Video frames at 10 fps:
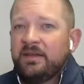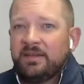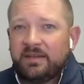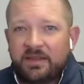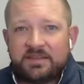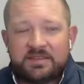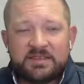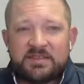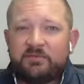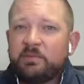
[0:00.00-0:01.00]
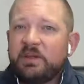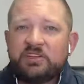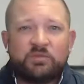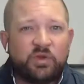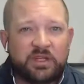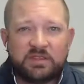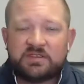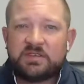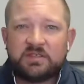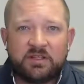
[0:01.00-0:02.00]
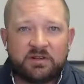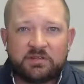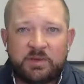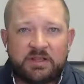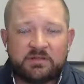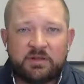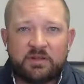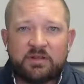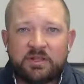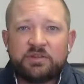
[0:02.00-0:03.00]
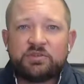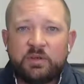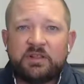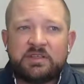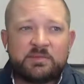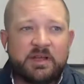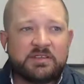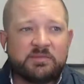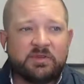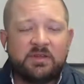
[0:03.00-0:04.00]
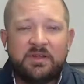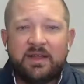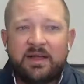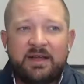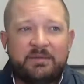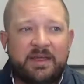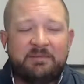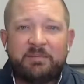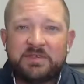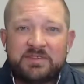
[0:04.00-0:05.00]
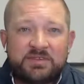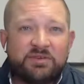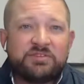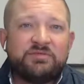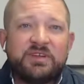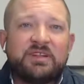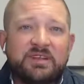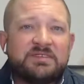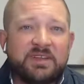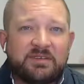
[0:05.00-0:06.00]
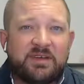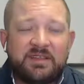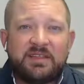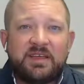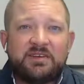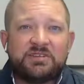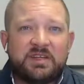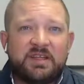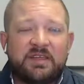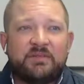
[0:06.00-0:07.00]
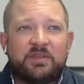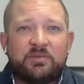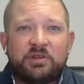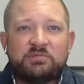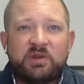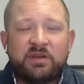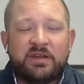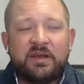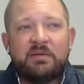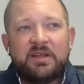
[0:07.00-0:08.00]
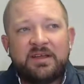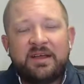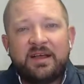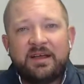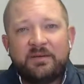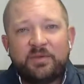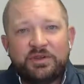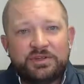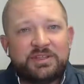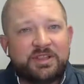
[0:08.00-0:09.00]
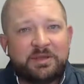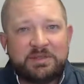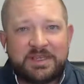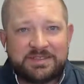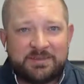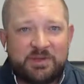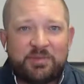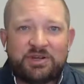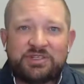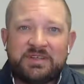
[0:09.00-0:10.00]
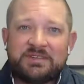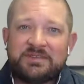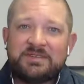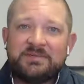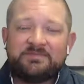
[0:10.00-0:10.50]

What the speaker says: Get us this information. We'll get this as cleared as possible, or cleared as quickly as possible. And business owners are realistic, right? They understand that for the most part. Now, when you're dealing with SMB merchants,